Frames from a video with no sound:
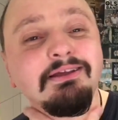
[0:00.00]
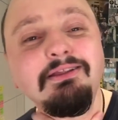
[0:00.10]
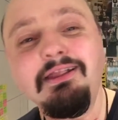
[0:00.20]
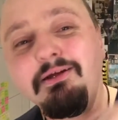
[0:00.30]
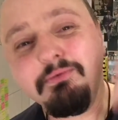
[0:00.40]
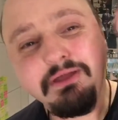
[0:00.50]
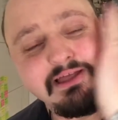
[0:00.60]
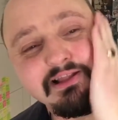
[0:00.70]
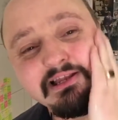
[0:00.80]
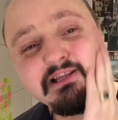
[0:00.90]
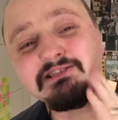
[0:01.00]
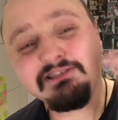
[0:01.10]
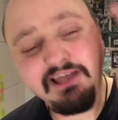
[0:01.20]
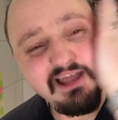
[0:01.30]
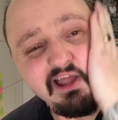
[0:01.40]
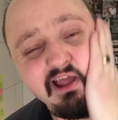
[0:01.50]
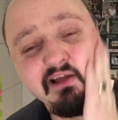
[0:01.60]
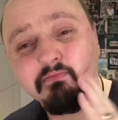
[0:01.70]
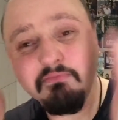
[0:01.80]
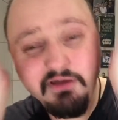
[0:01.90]
Then we get a little sting,
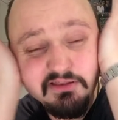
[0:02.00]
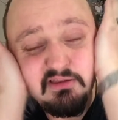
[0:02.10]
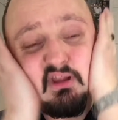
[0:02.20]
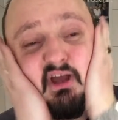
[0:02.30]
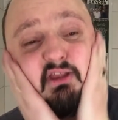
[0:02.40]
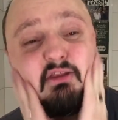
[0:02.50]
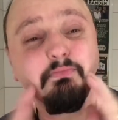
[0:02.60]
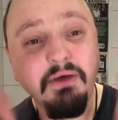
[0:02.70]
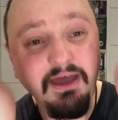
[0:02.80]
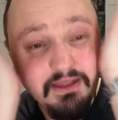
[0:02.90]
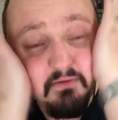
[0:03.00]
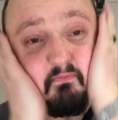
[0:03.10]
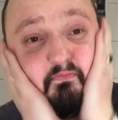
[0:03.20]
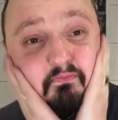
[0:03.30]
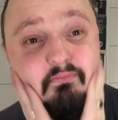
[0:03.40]
but not bad.